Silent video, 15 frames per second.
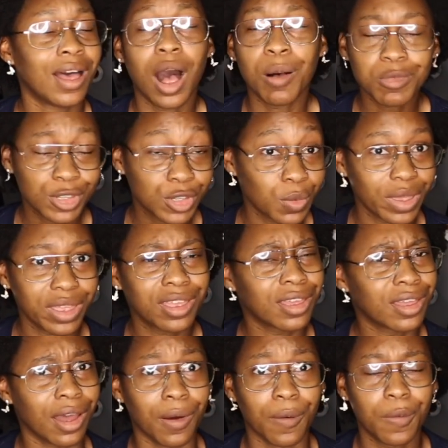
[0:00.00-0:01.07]
Almost a week
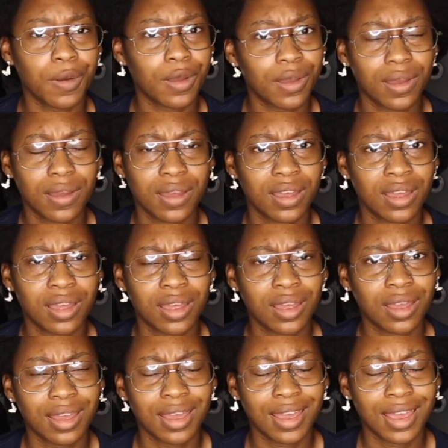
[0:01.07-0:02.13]
ago.
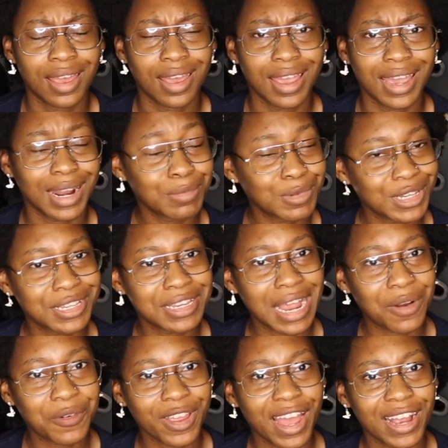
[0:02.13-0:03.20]
And I'm just
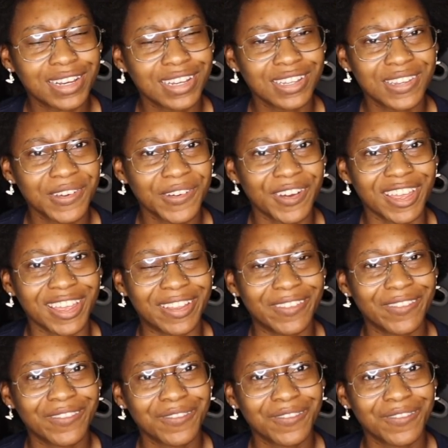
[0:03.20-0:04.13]
now reacting to it.